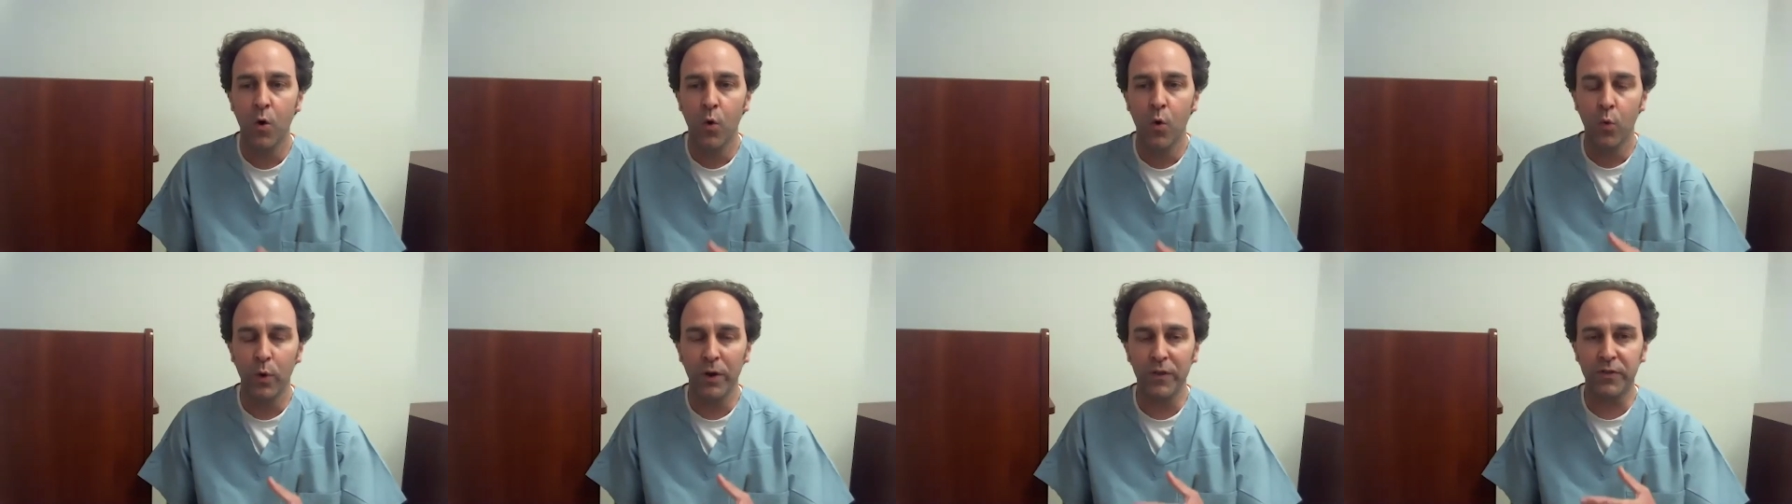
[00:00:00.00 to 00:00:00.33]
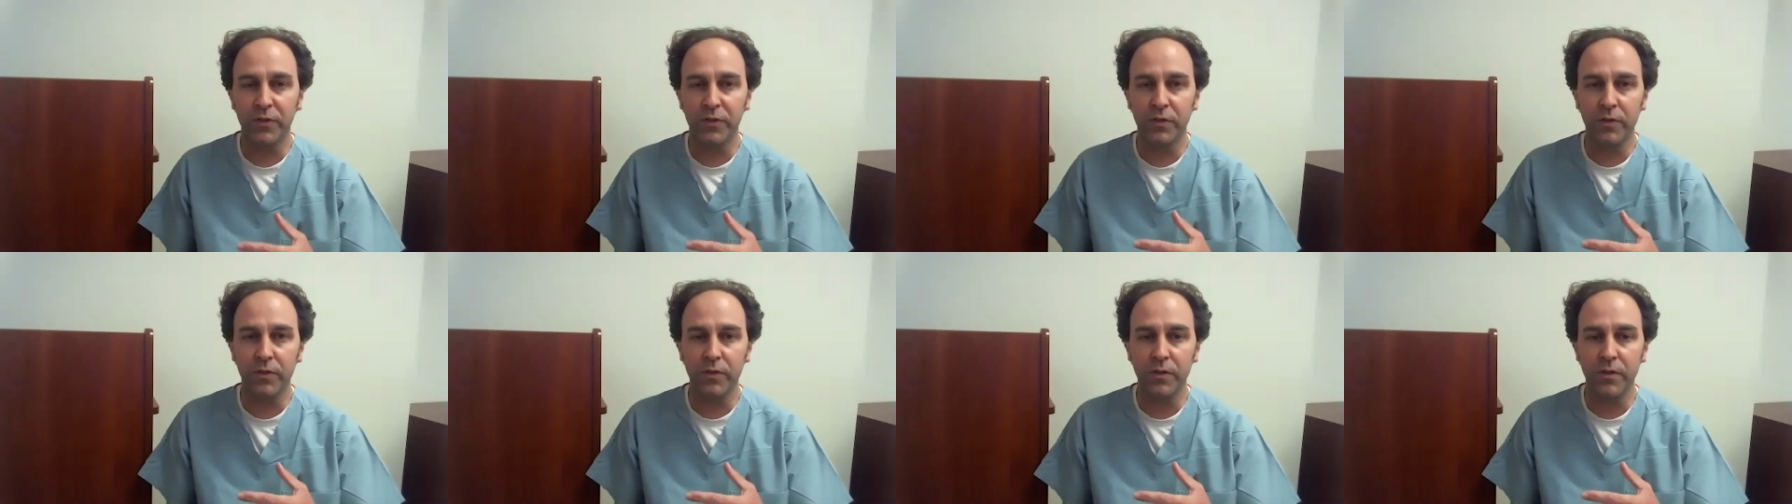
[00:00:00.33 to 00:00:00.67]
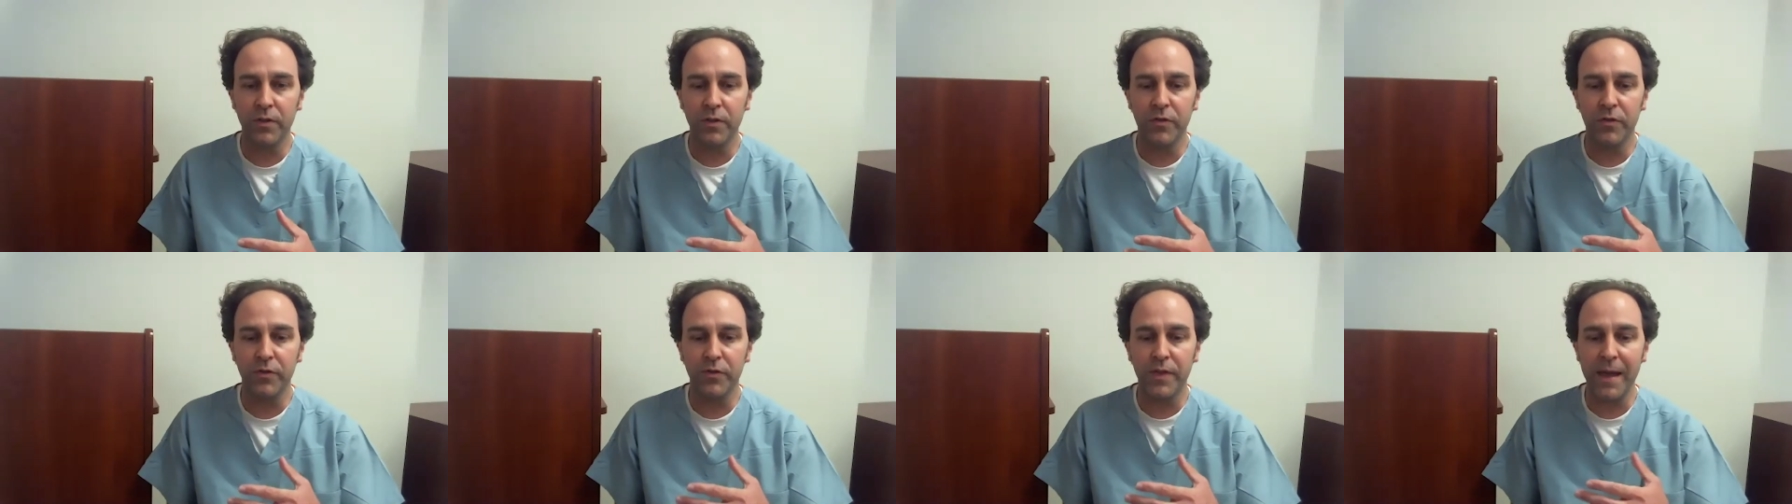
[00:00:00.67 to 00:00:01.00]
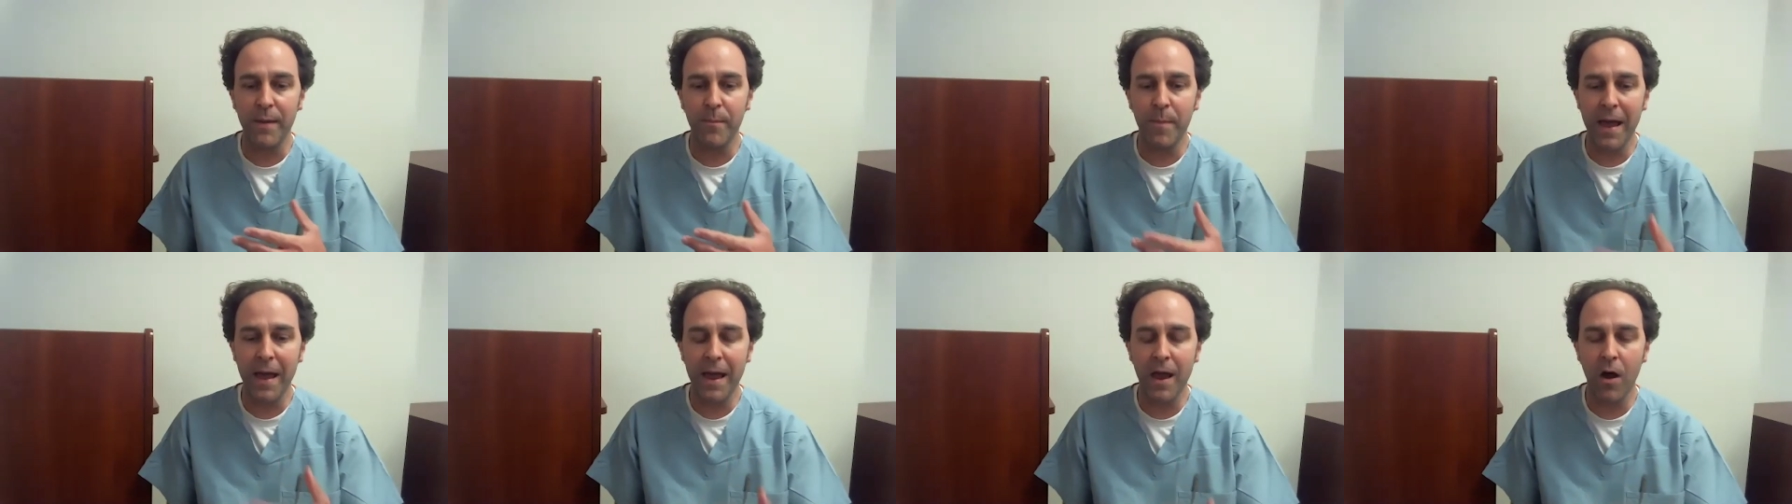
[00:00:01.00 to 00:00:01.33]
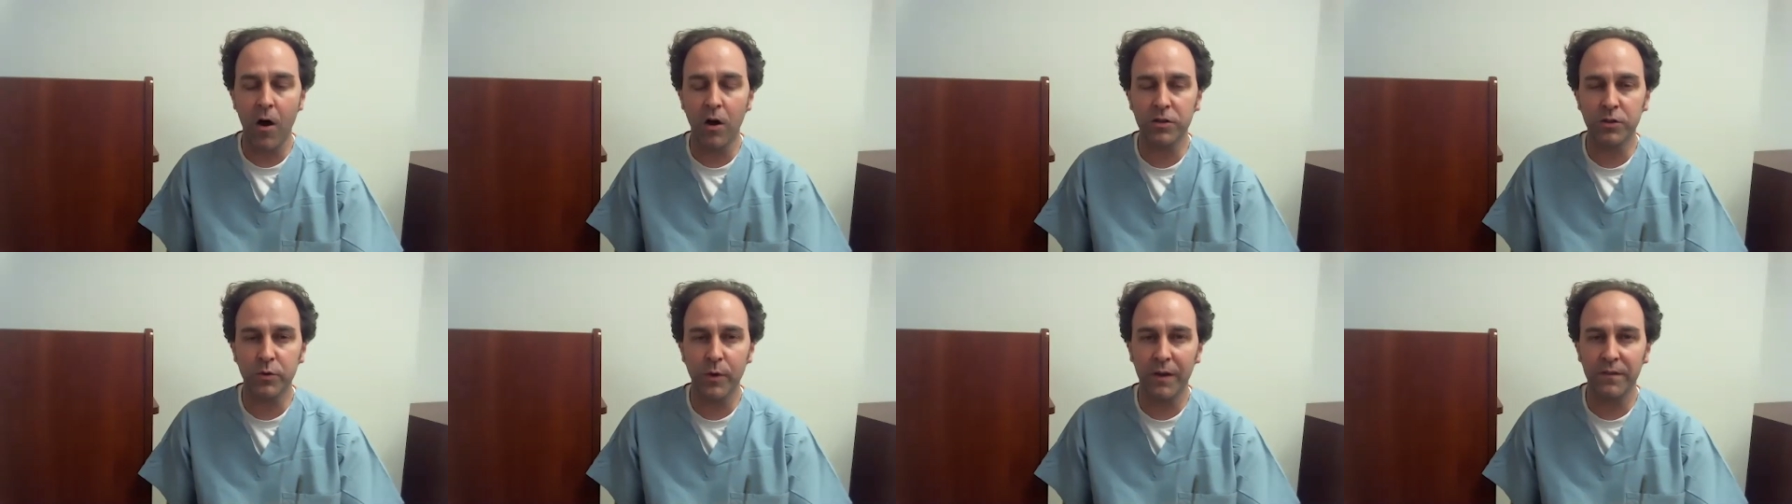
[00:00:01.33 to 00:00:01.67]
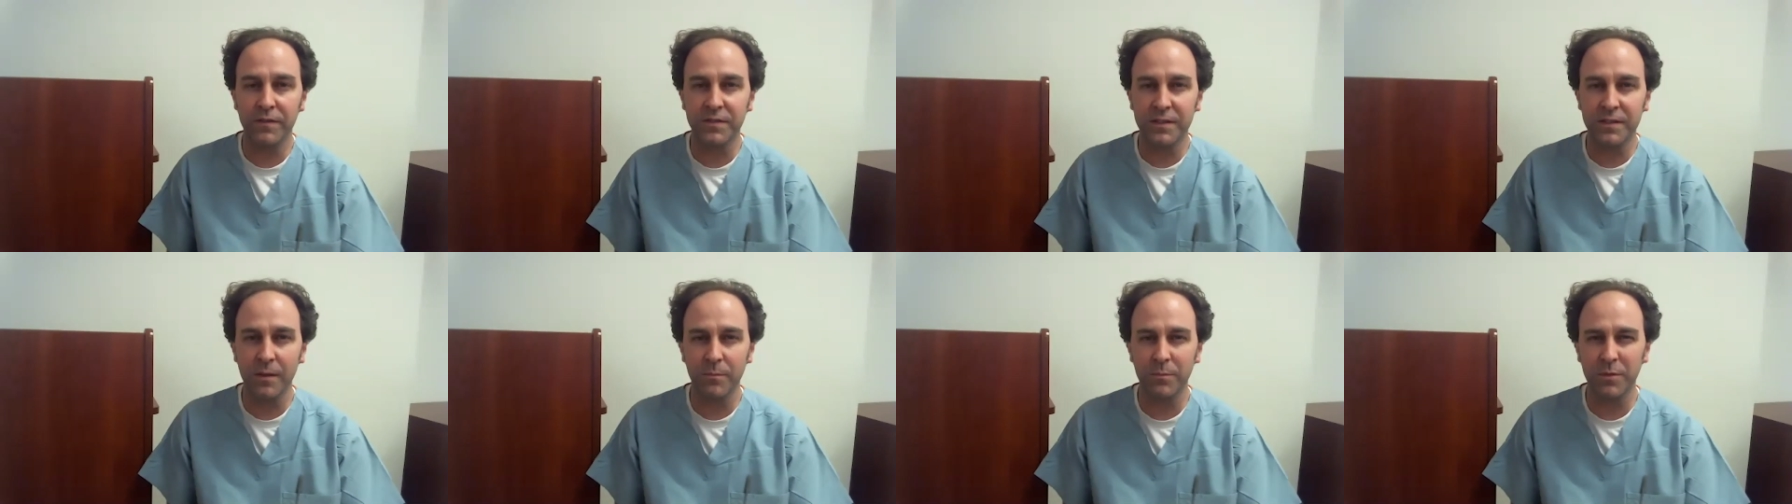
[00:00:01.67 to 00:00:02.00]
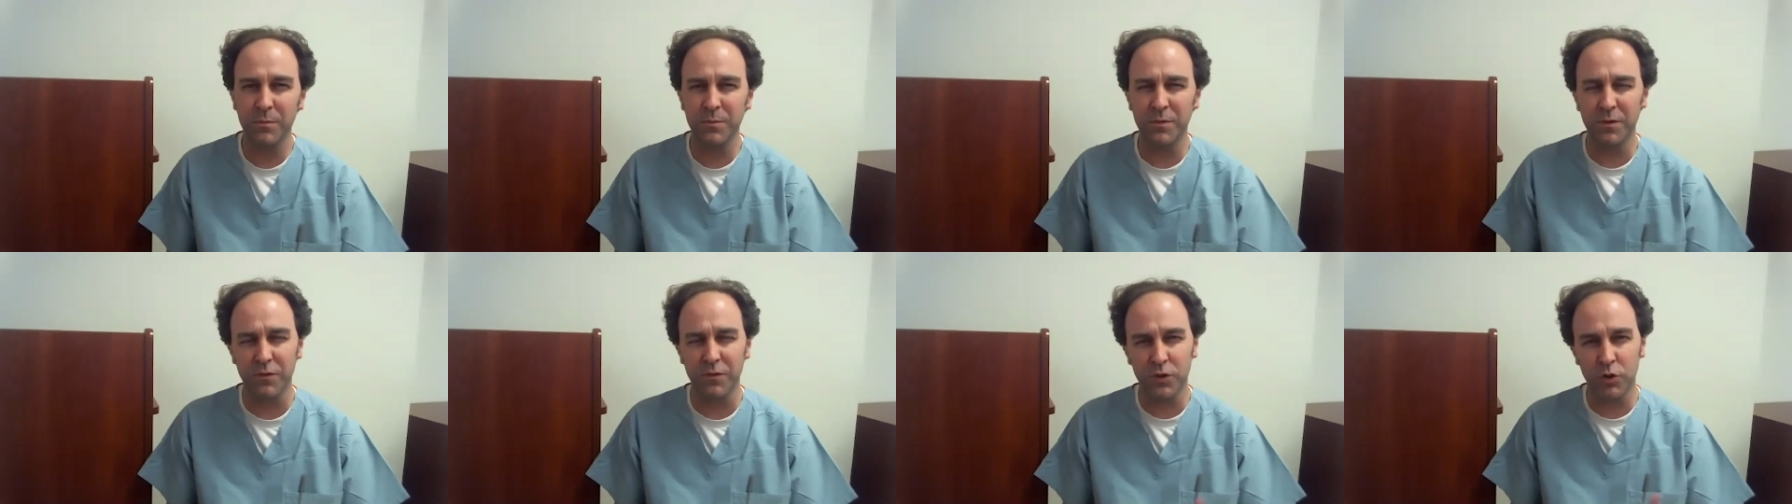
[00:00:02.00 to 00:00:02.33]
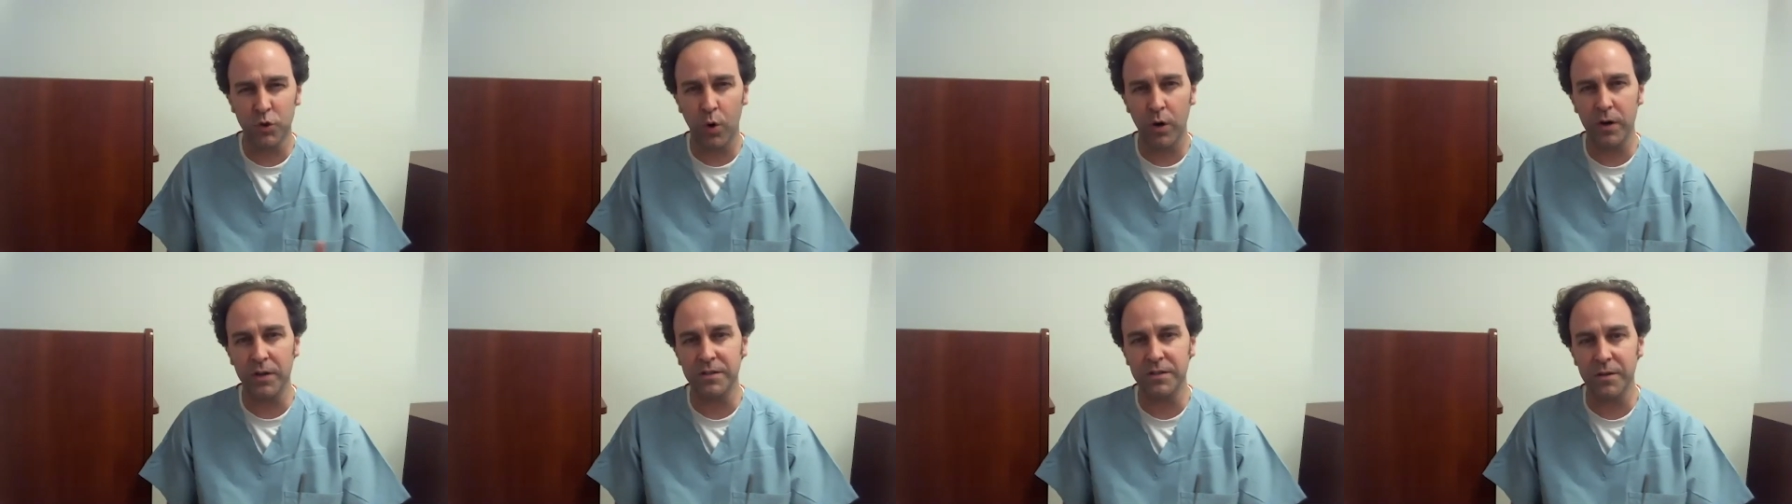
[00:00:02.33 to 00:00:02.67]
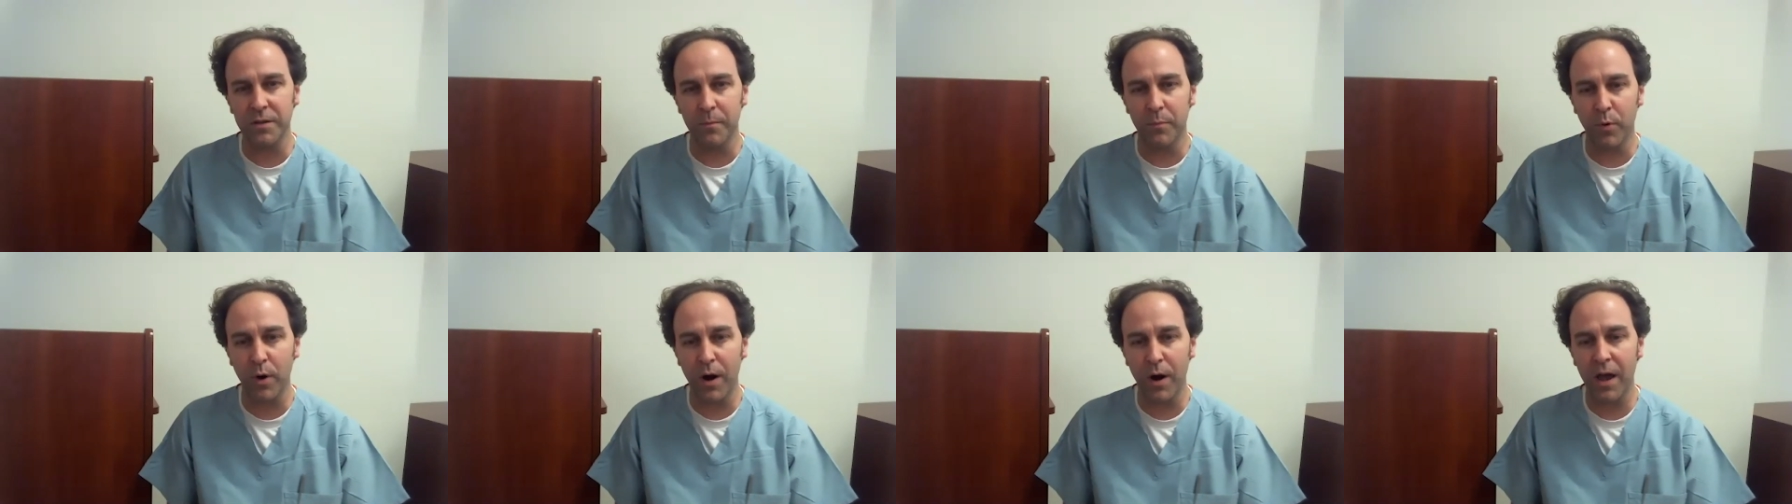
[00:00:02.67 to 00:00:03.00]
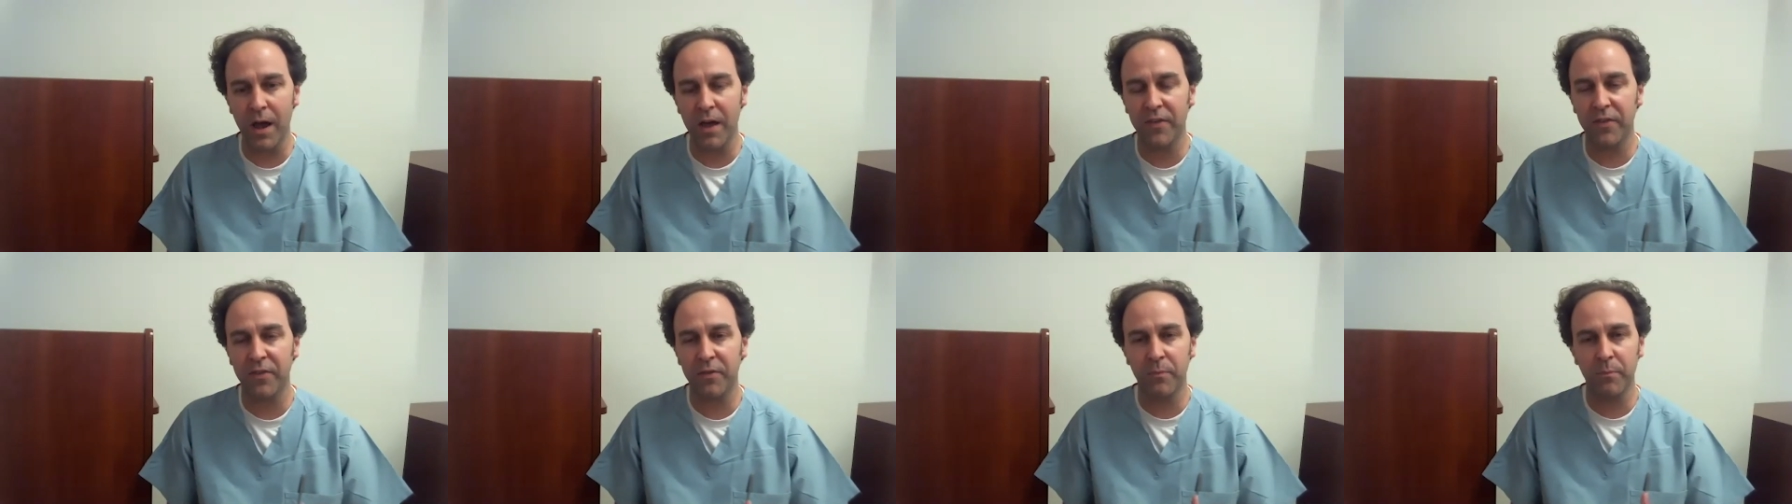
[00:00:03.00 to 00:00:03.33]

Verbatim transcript: With they may also have symptoms of shortness of breath,